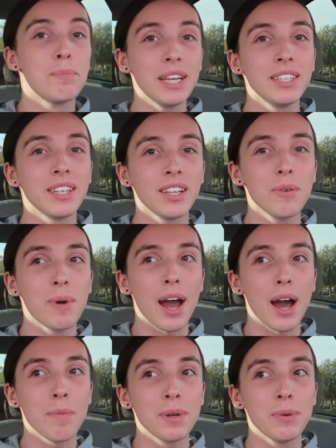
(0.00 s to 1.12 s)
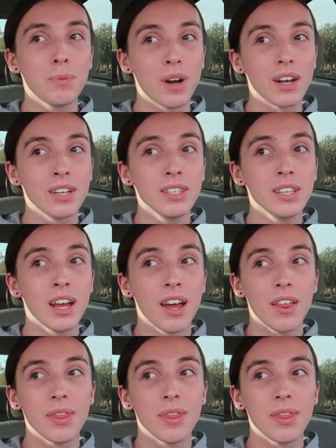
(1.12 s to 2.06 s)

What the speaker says: Basically what happened was